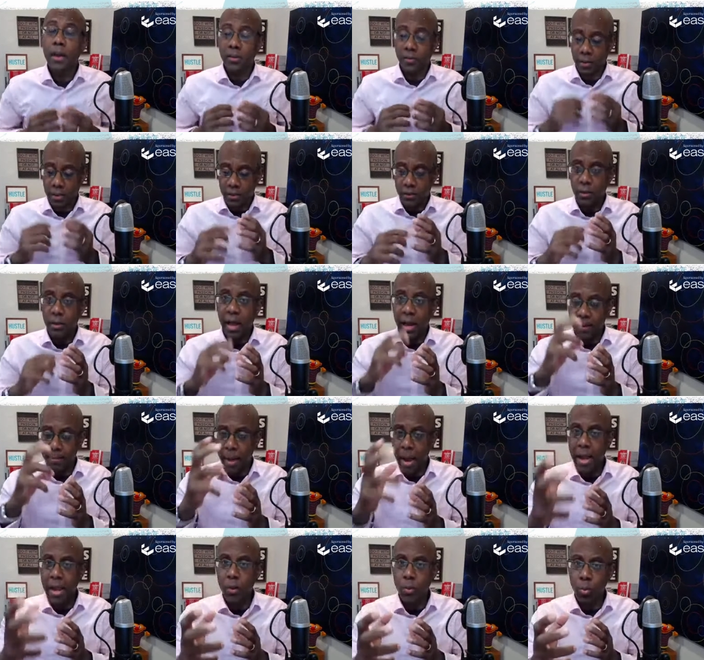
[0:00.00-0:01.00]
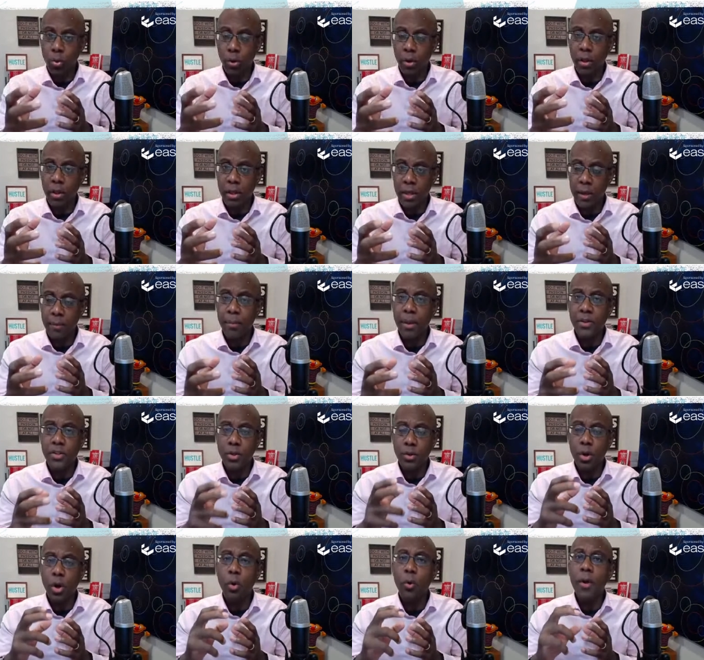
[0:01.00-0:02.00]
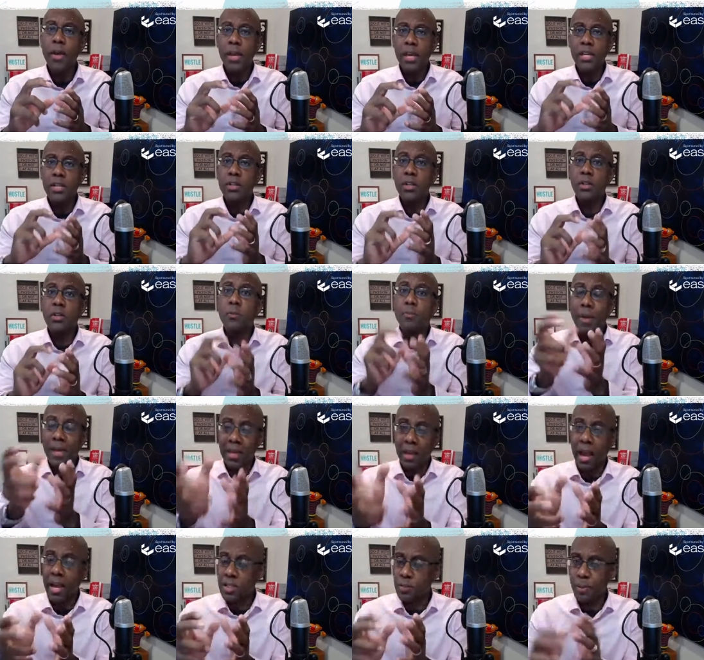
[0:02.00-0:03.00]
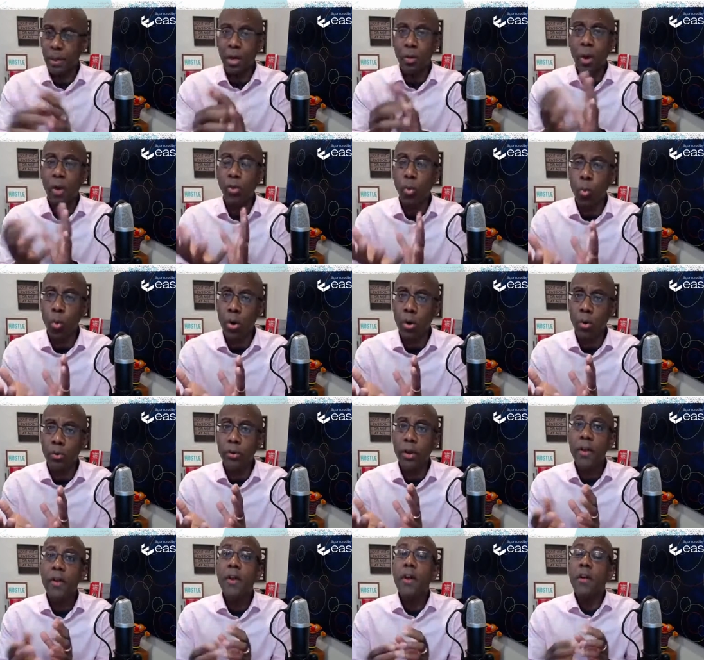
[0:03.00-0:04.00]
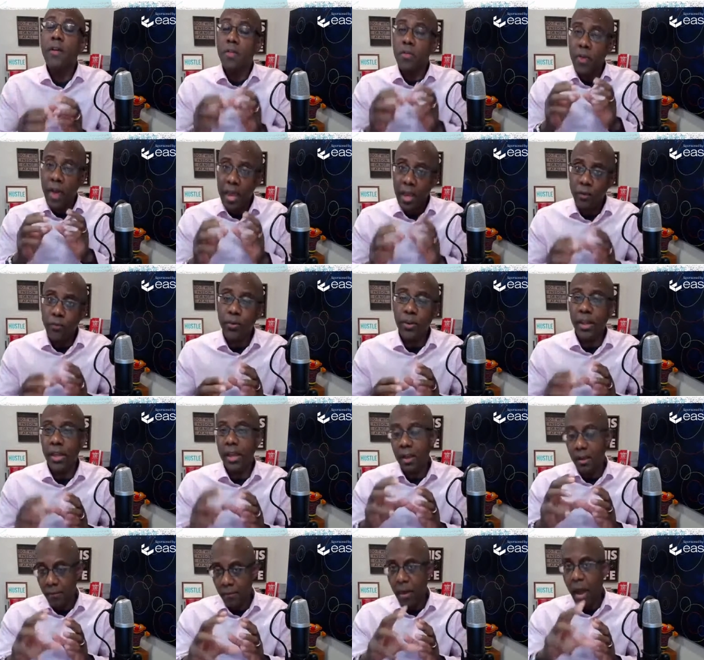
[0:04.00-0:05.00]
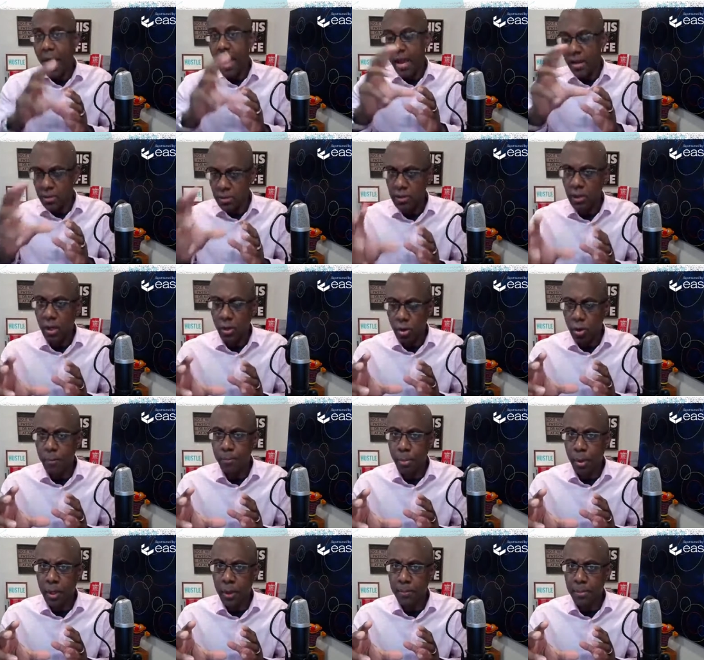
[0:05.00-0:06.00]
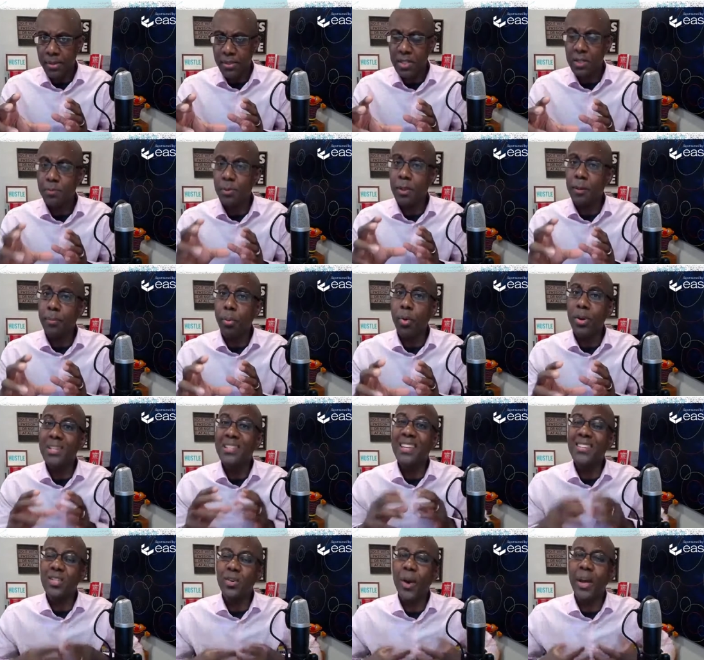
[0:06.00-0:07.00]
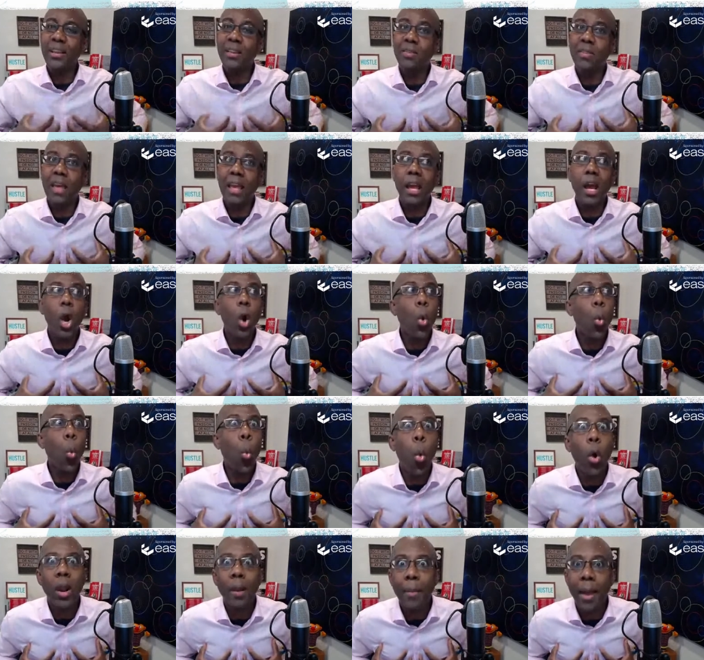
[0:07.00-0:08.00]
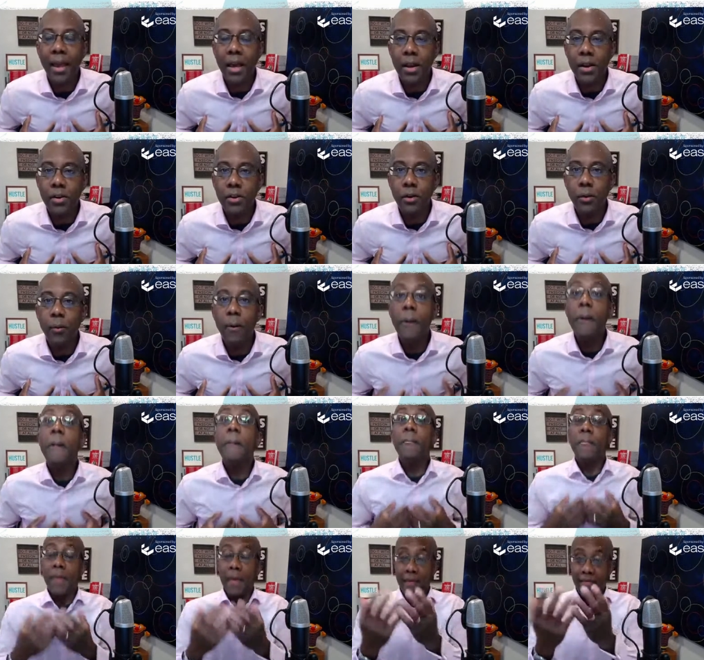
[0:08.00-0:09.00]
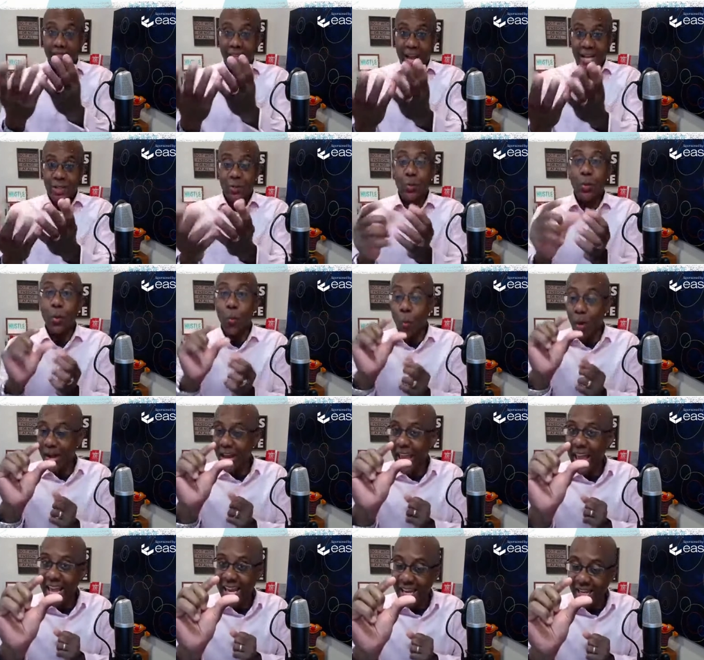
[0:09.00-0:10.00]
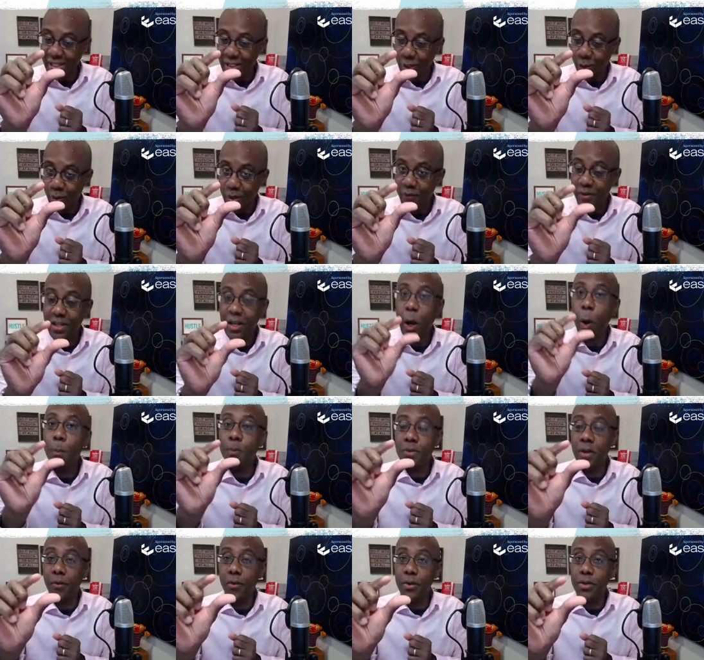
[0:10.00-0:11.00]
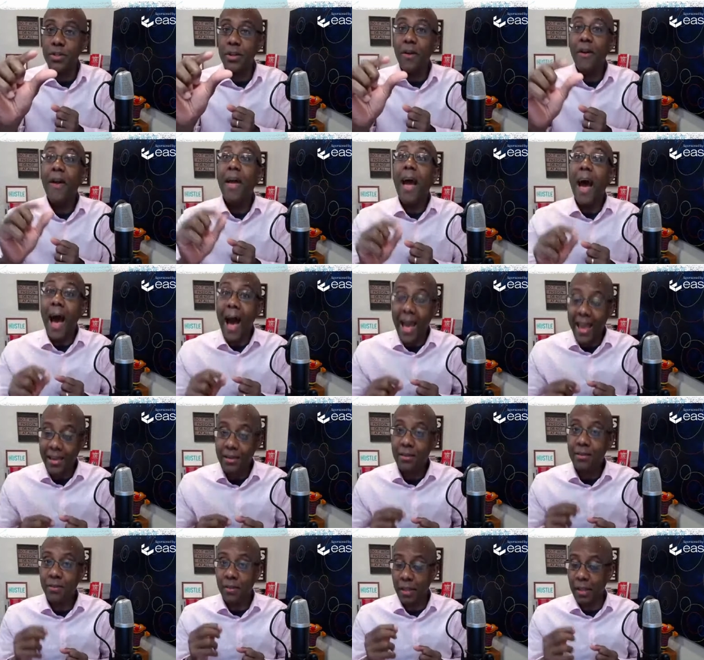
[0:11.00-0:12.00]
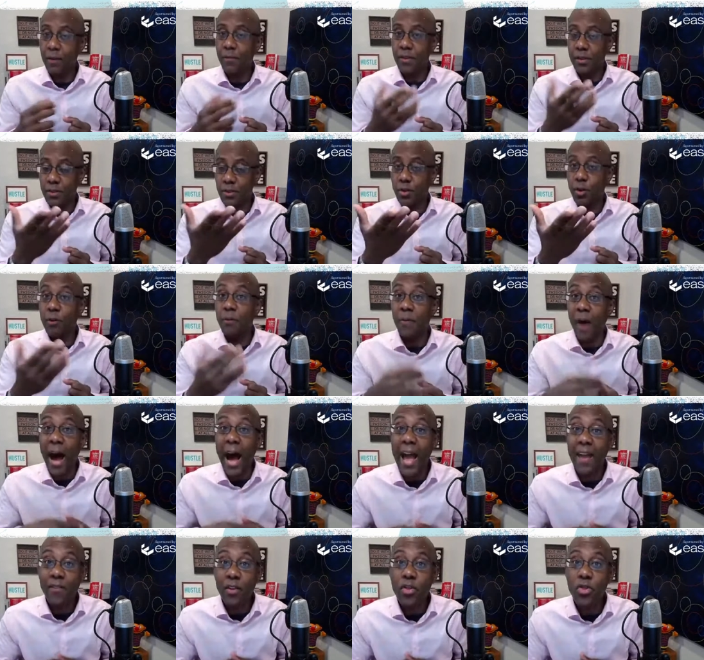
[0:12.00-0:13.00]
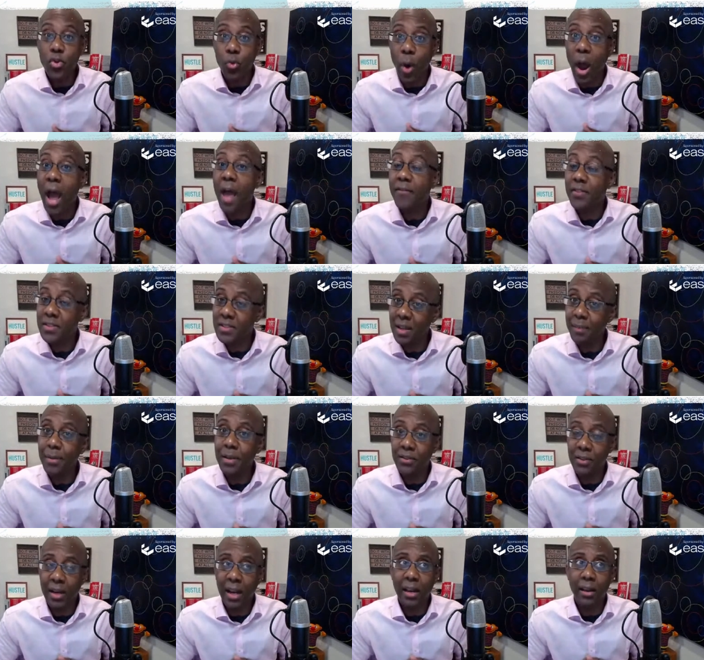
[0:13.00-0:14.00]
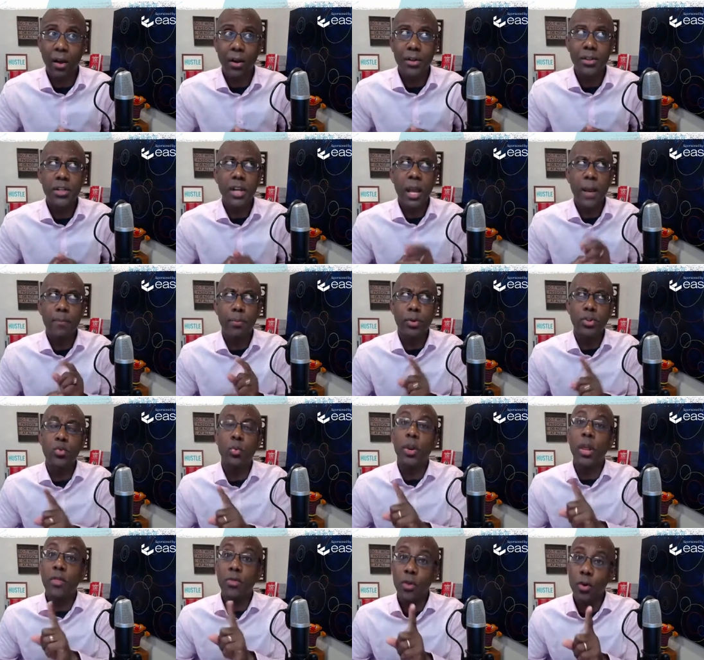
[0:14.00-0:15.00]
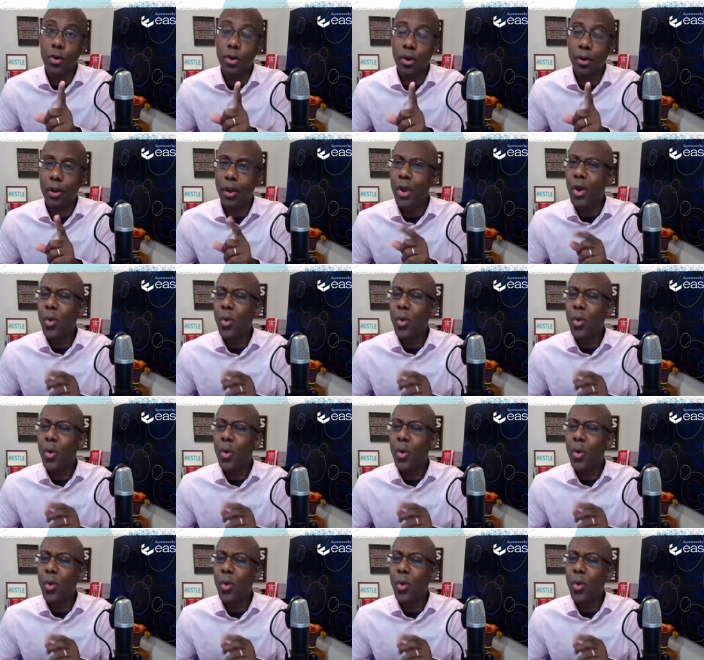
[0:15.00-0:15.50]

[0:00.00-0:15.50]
because a lot of my work, Kim, as you know, is speaking. I speak around the world. Thankfully, I had a good book of business, but the point is I still had to think, what am I going to do? And that's when one anecdote, if it helps others, I had to think of this Survive and Thrive Summit that I launched April 23rd.